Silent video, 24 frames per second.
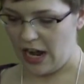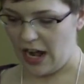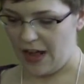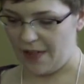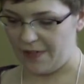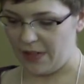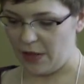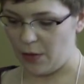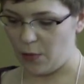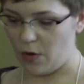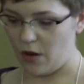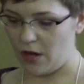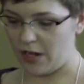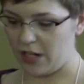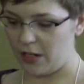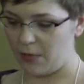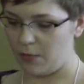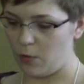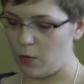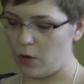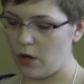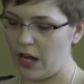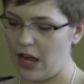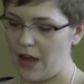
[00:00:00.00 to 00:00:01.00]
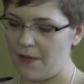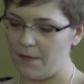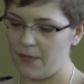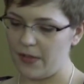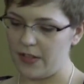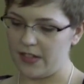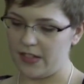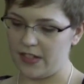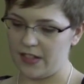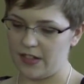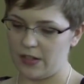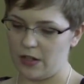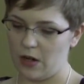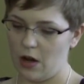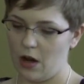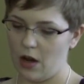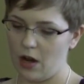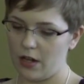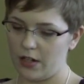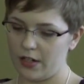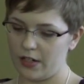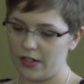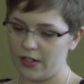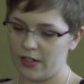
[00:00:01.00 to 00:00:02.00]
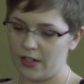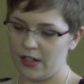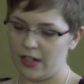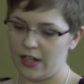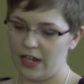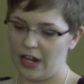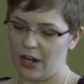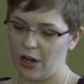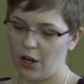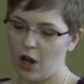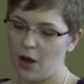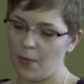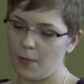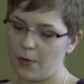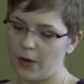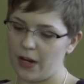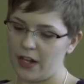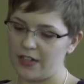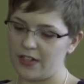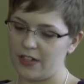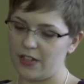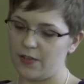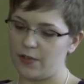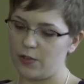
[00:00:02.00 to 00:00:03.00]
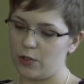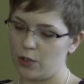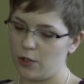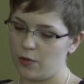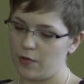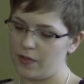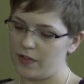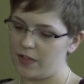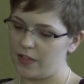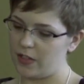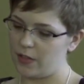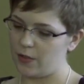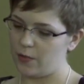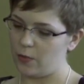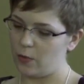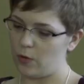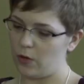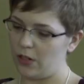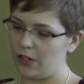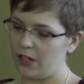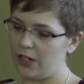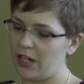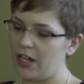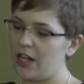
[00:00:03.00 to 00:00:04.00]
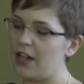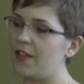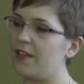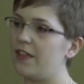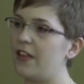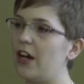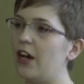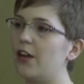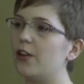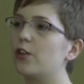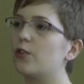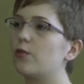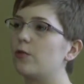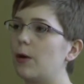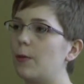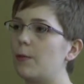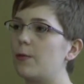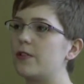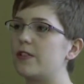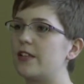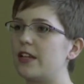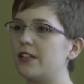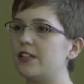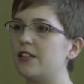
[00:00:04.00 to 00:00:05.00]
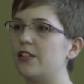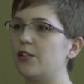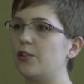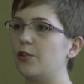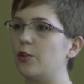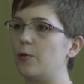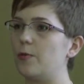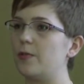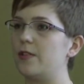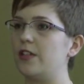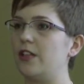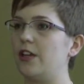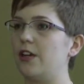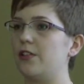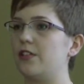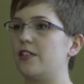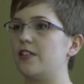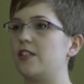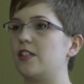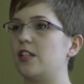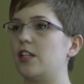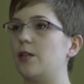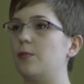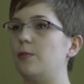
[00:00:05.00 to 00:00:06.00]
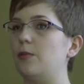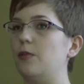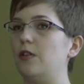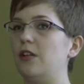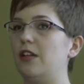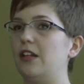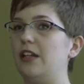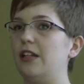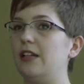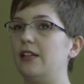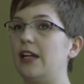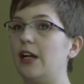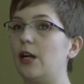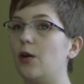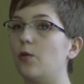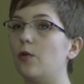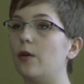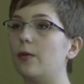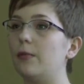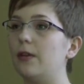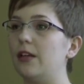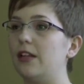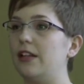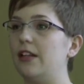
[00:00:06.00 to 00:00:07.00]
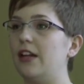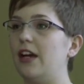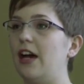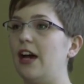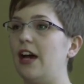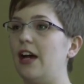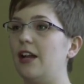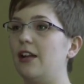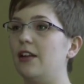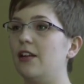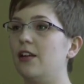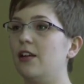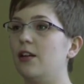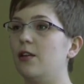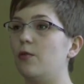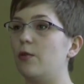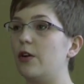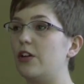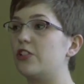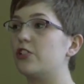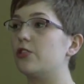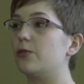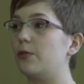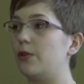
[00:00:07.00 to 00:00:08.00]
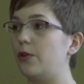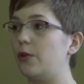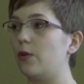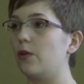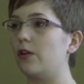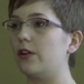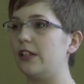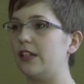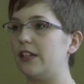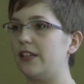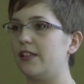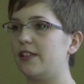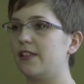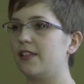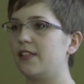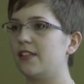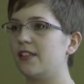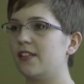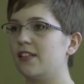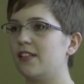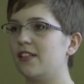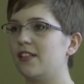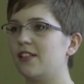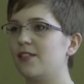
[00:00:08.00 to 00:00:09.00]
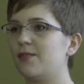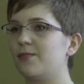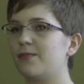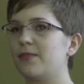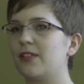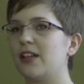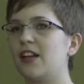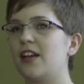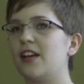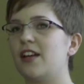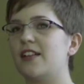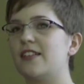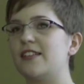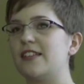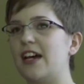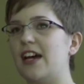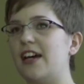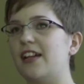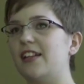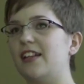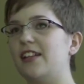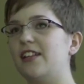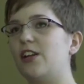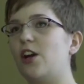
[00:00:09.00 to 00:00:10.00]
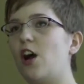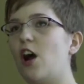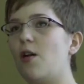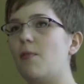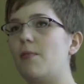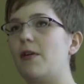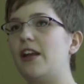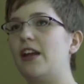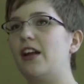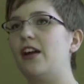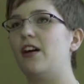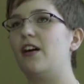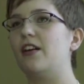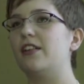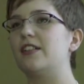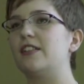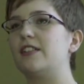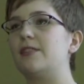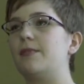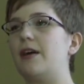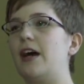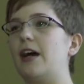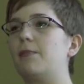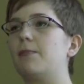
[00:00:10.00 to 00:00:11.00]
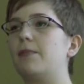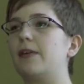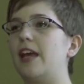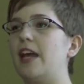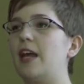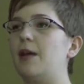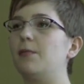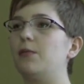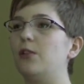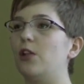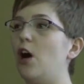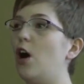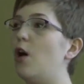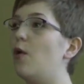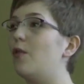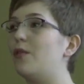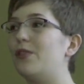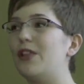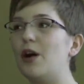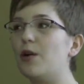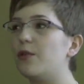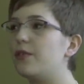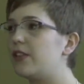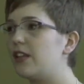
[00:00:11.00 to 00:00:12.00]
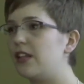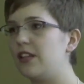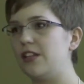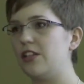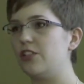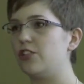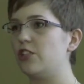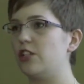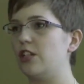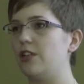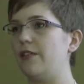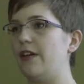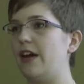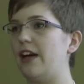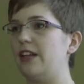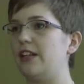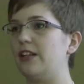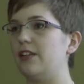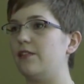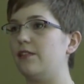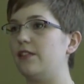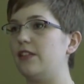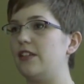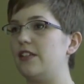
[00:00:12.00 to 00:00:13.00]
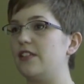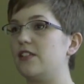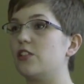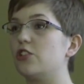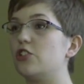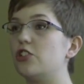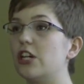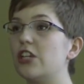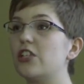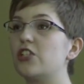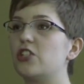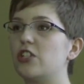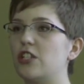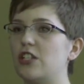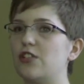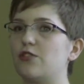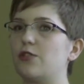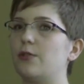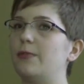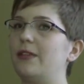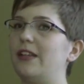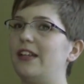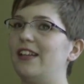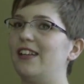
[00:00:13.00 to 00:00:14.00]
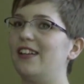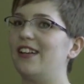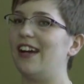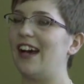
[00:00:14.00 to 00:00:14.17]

and they wanted more emphasis on and comprehensive services for the underrepresented groups in the autistic community, like women and racial minorities. Sadly, the Combating Autism Act became law without the addition of any of these suggestions from the